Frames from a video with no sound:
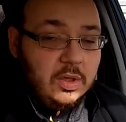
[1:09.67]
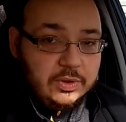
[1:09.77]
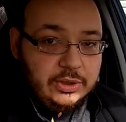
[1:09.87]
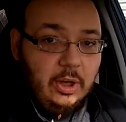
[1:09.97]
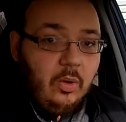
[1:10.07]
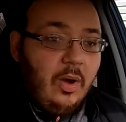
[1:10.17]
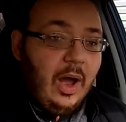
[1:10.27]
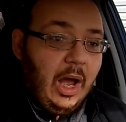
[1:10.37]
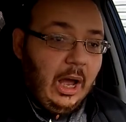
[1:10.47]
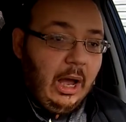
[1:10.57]
So
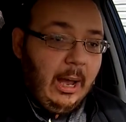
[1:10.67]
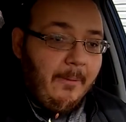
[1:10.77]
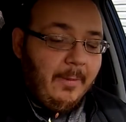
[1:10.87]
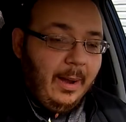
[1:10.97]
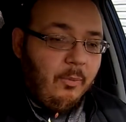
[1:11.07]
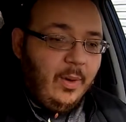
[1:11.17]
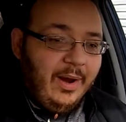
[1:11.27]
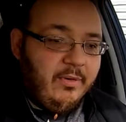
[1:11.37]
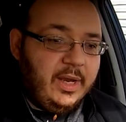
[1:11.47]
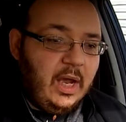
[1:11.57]
um, I'm
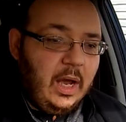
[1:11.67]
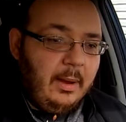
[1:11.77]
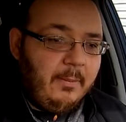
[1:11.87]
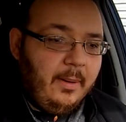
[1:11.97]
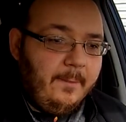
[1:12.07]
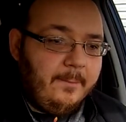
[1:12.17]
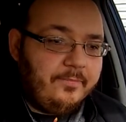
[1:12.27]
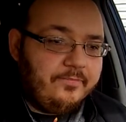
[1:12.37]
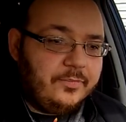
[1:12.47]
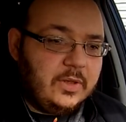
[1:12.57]
wearing um,
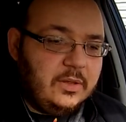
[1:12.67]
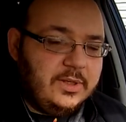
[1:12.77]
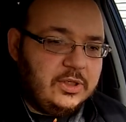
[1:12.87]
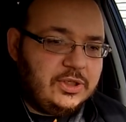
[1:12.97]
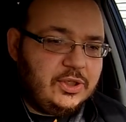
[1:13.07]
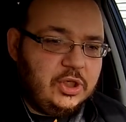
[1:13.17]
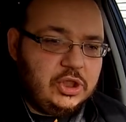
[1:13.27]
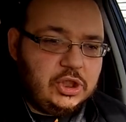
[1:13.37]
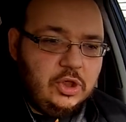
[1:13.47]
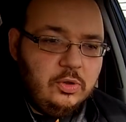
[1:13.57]
this
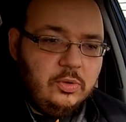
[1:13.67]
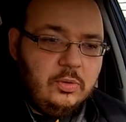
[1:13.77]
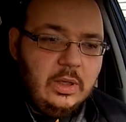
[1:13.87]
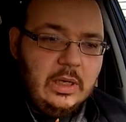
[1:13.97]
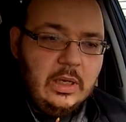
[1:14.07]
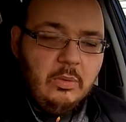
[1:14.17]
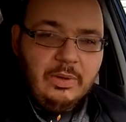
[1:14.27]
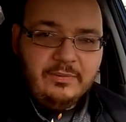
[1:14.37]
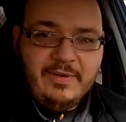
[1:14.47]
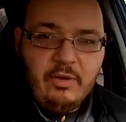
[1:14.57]
shoe
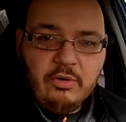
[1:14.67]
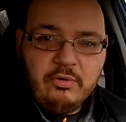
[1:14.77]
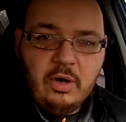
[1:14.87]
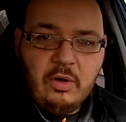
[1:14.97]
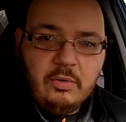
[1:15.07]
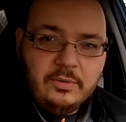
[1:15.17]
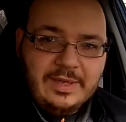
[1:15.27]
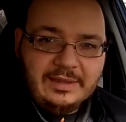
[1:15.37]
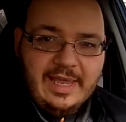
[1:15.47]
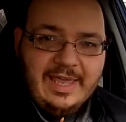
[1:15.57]
with Velcro
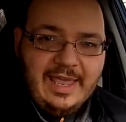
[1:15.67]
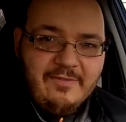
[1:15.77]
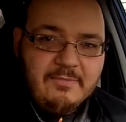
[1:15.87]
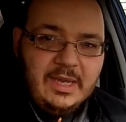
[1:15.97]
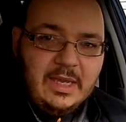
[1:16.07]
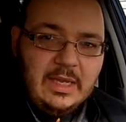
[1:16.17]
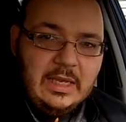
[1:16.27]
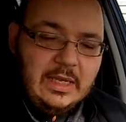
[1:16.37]
that they gave me.